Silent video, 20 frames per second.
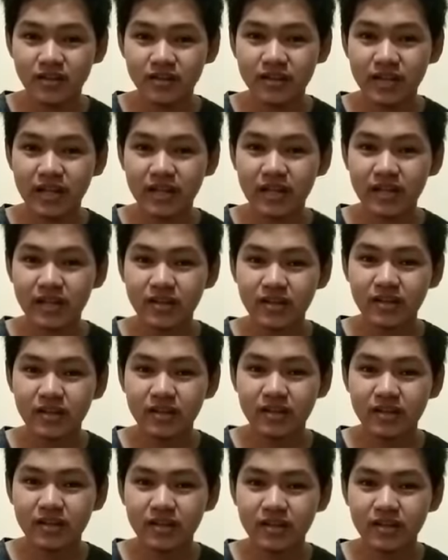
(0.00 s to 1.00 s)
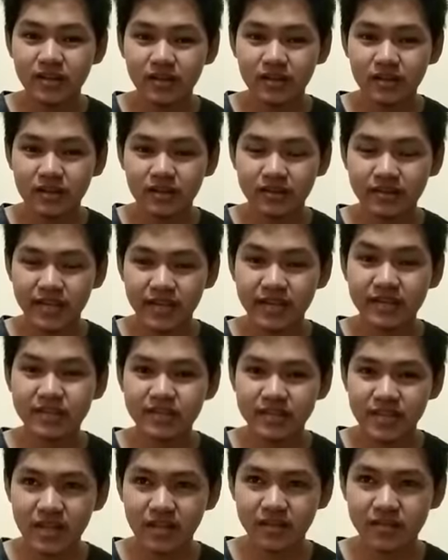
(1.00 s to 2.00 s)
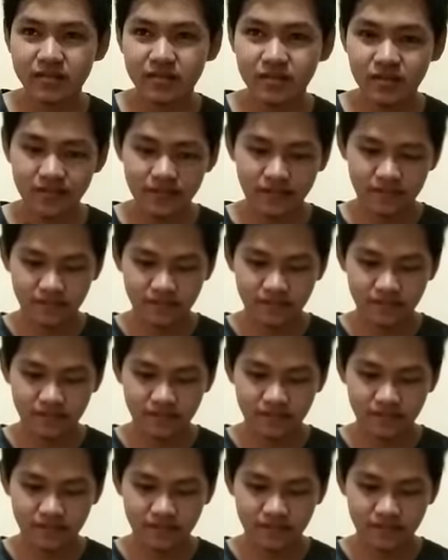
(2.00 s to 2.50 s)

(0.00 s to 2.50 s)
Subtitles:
the dead cells.